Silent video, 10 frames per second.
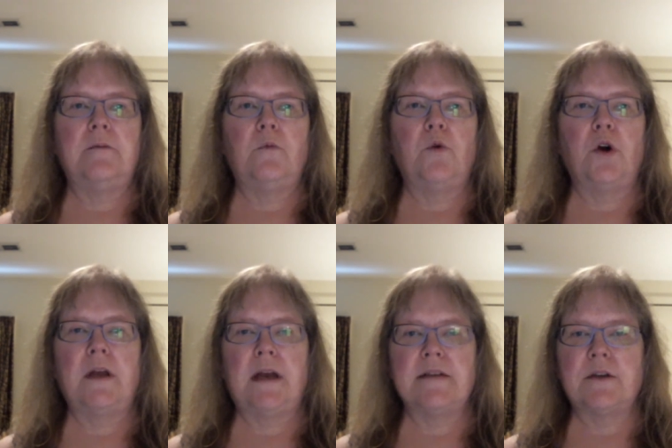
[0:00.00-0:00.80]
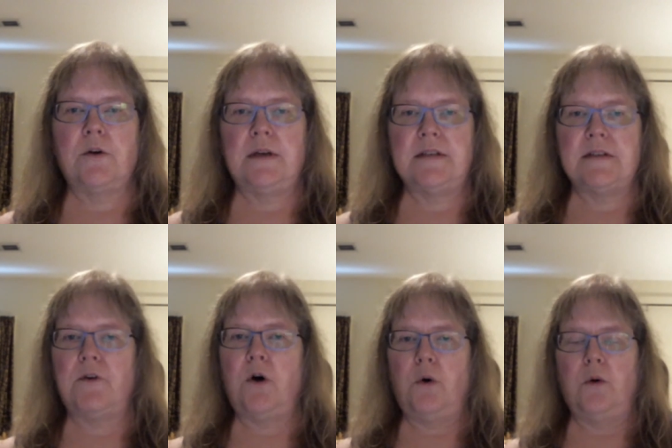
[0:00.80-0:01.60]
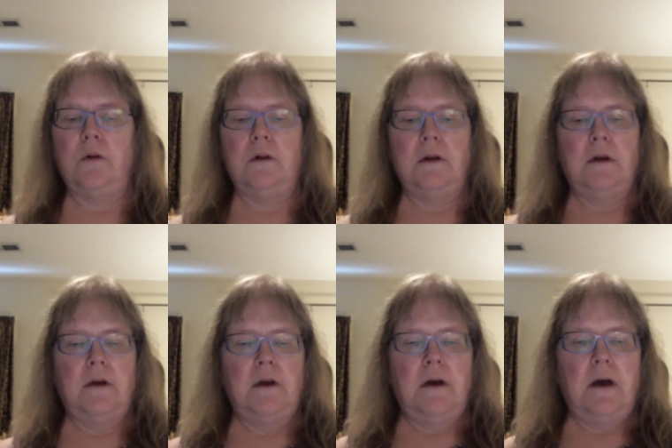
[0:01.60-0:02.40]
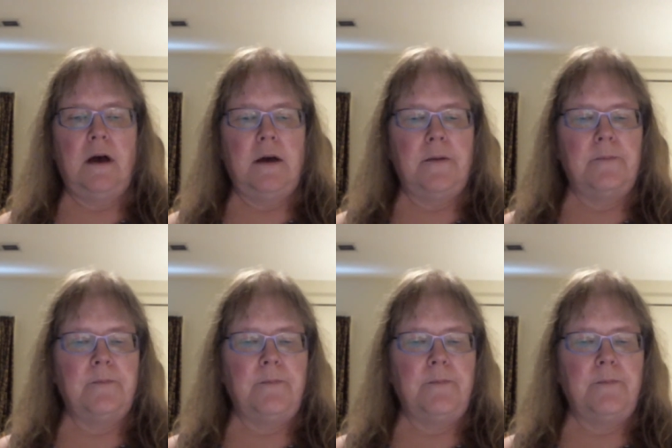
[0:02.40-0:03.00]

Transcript: work as a cohesive whole. Um,